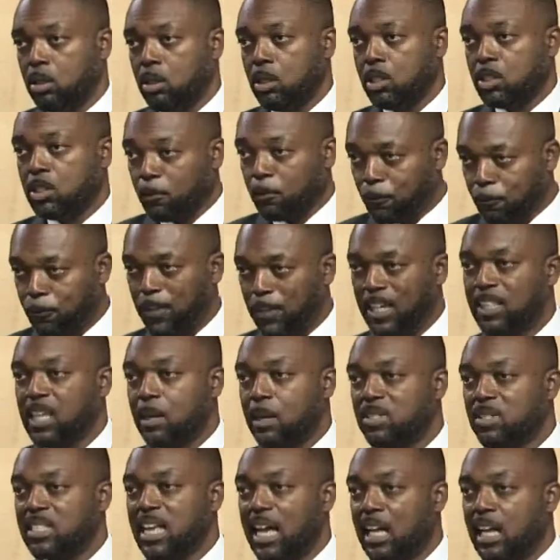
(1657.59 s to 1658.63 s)
to feed
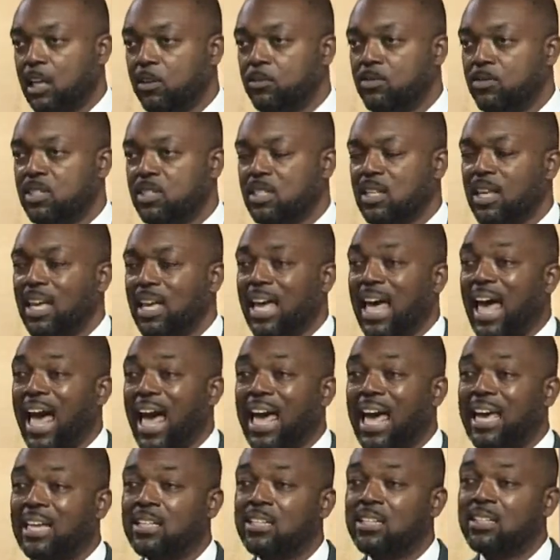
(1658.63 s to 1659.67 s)
themselves
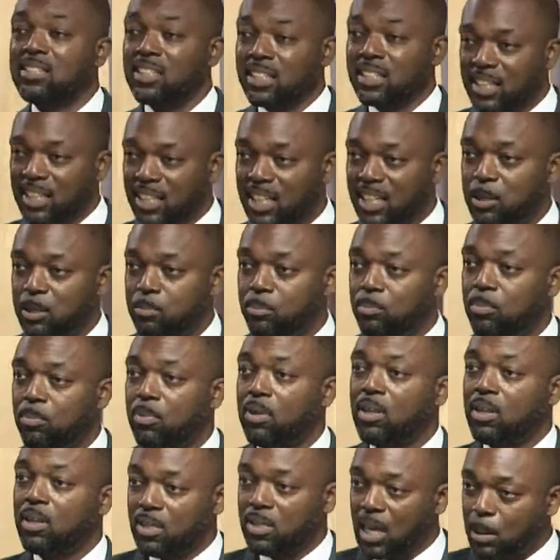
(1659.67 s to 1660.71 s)
and to keep
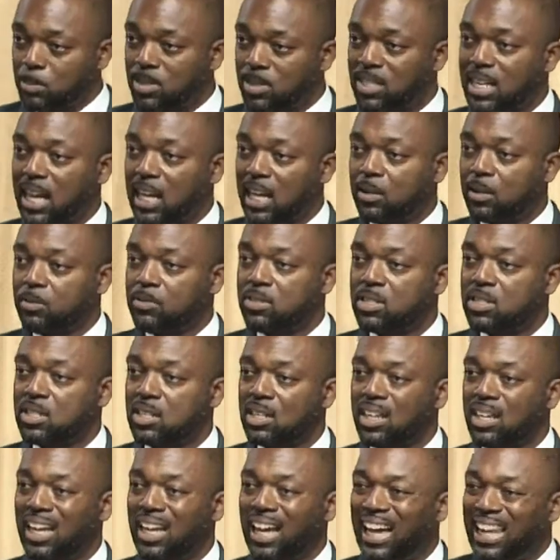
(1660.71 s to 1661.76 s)
themselves
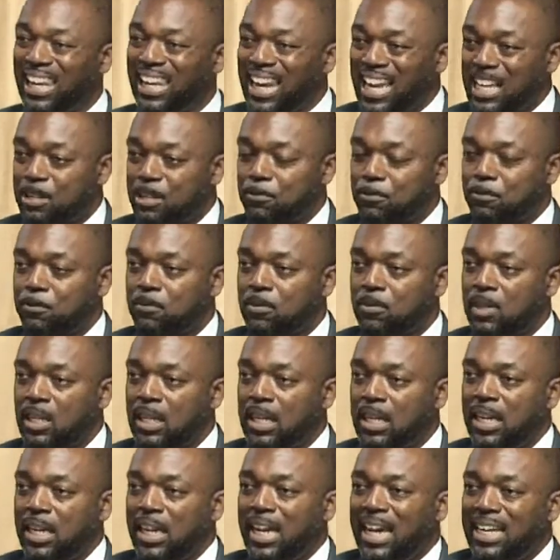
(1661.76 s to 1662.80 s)
alive.
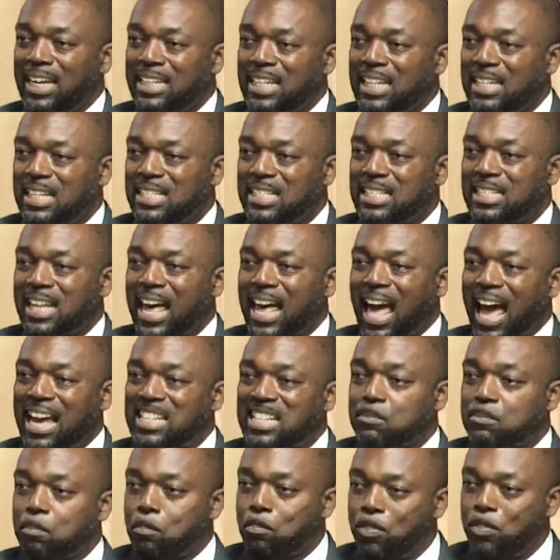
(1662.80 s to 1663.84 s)
It is as
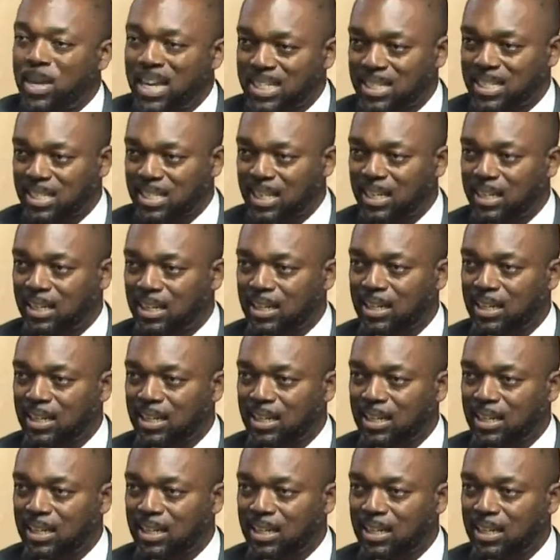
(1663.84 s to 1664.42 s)
basic